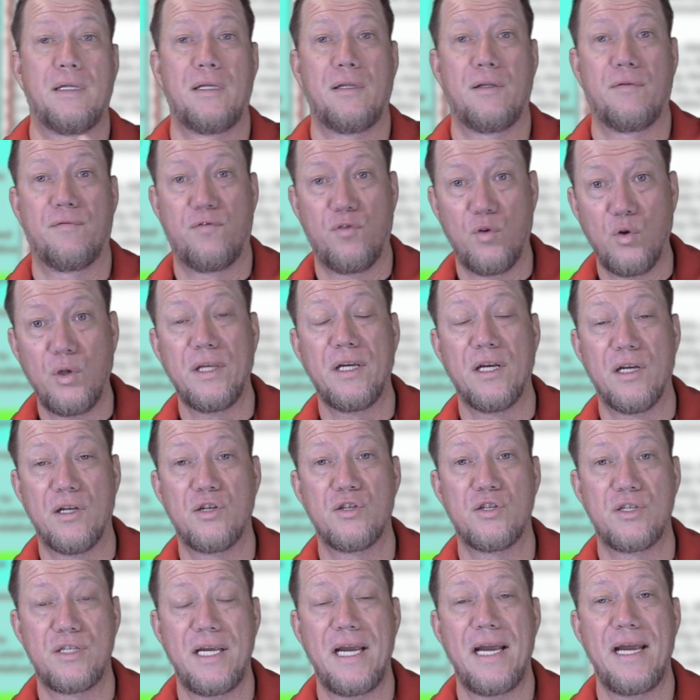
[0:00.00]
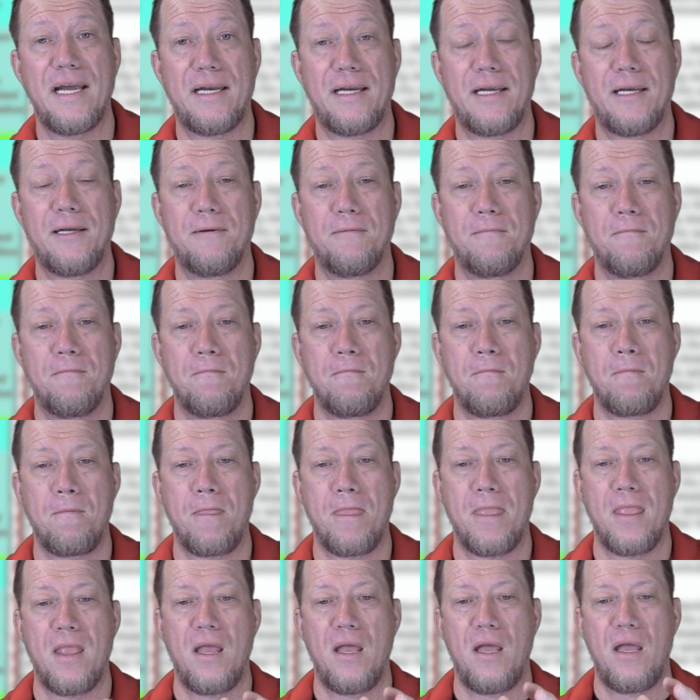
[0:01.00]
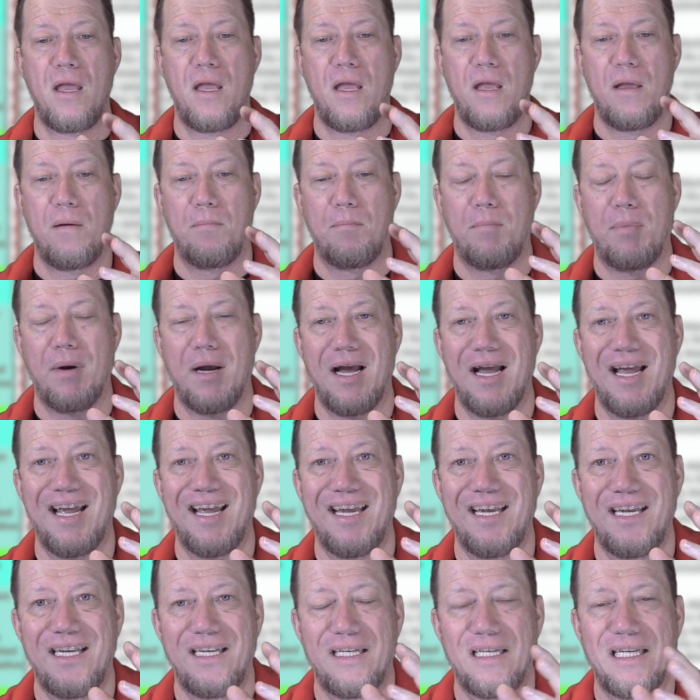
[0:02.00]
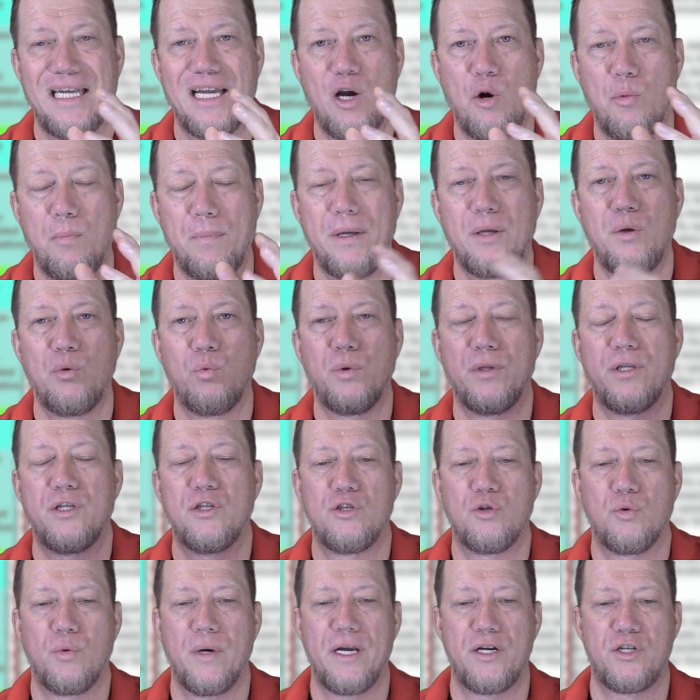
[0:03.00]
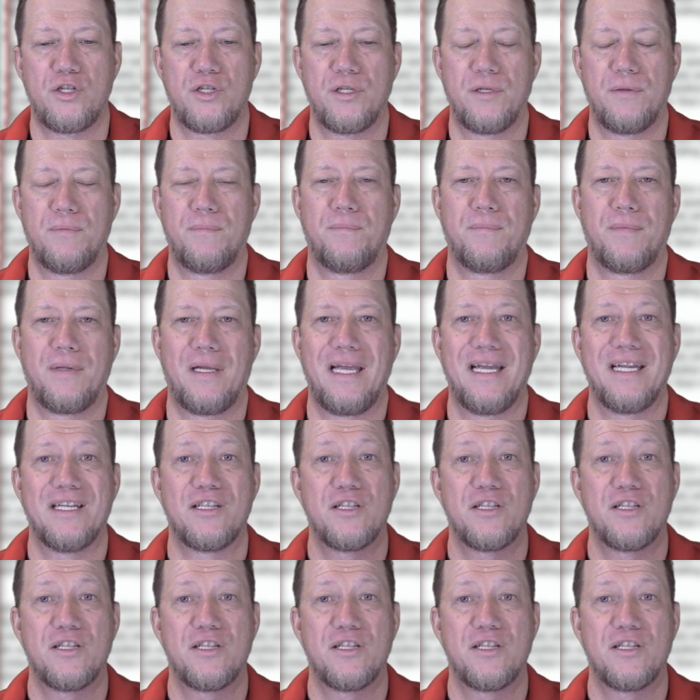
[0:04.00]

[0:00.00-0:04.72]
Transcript: fully understanding by helping with the direction, and